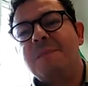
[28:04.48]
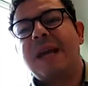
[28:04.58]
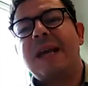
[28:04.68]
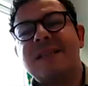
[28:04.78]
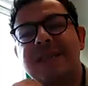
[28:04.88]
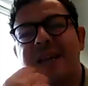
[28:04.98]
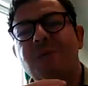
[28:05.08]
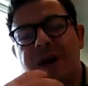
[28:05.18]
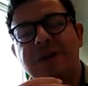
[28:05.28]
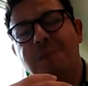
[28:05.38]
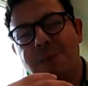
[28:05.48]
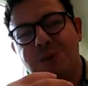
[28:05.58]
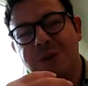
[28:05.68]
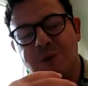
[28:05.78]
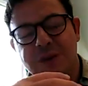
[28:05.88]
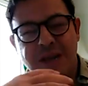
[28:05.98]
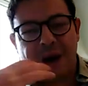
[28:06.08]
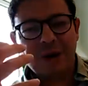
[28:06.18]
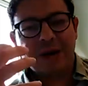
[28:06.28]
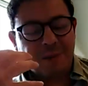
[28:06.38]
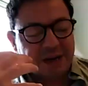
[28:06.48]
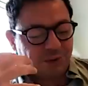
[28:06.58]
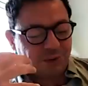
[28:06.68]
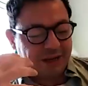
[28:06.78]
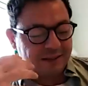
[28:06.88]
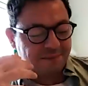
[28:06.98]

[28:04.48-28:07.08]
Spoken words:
they can say we are the moderate ones. I'll get back to that.